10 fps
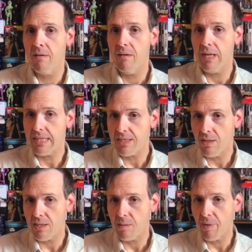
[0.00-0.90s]
And it's
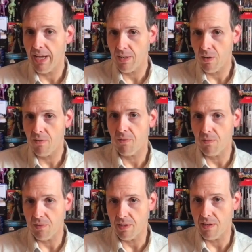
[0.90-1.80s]
certainly paid off
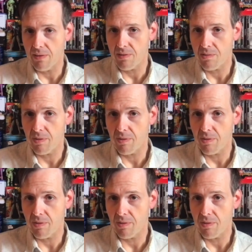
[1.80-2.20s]
over the years